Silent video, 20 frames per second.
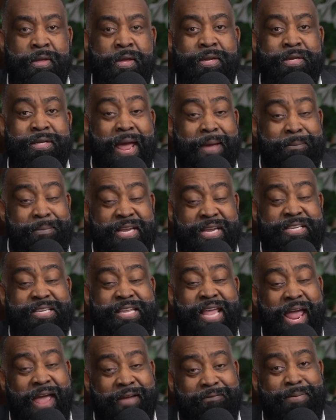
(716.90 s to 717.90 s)
That means
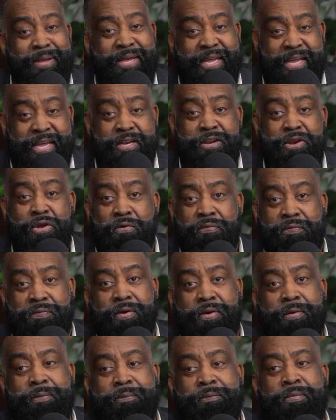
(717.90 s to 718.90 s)
they have been getting
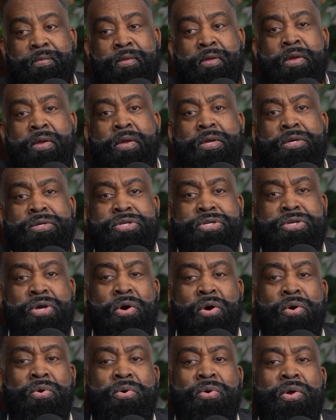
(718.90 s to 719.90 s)
over.
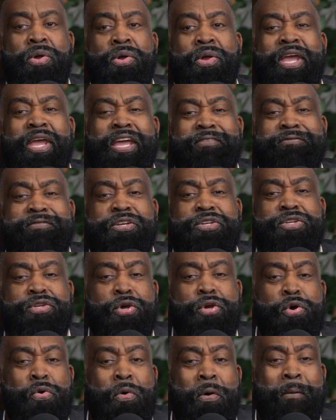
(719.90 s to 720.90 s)
So if the
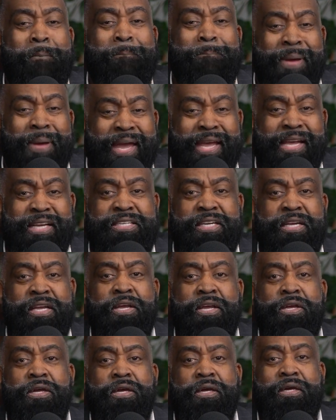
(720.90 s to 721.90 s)
2 biggest
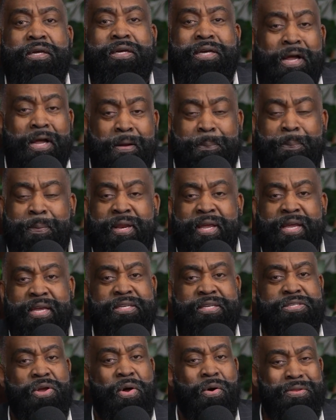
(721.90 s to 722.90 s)

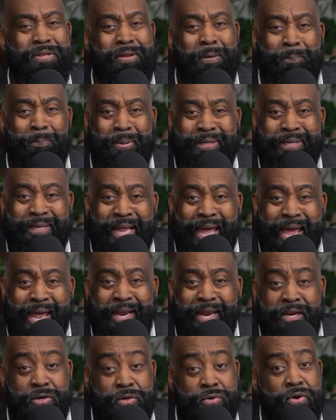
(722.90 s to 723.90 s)
companies on the
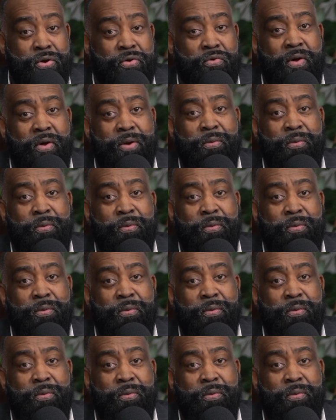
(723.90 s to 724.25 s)
planet doing credit